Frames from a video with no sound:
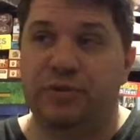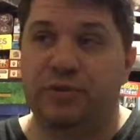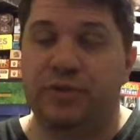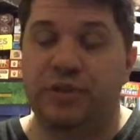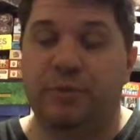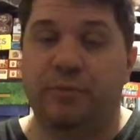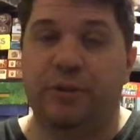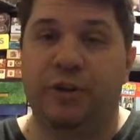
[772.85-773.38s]
to
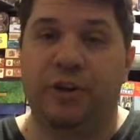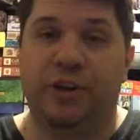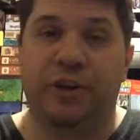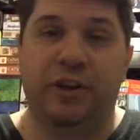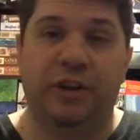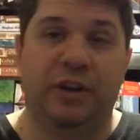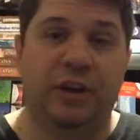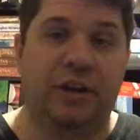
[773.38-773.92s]
some of
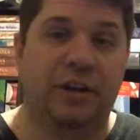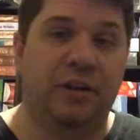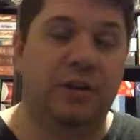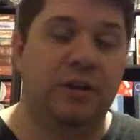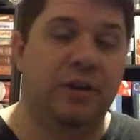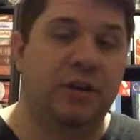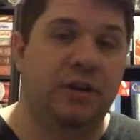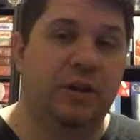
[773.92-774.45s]
the
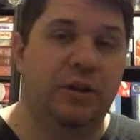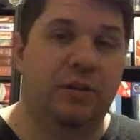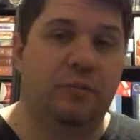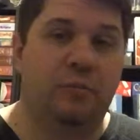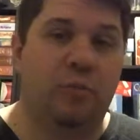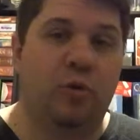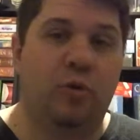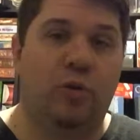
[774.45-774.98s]

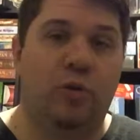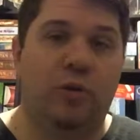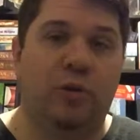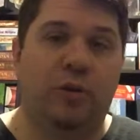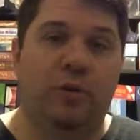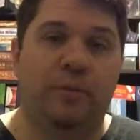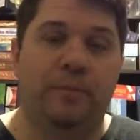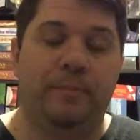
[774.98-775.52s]

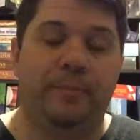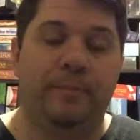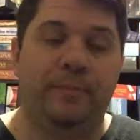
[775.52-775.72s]
more,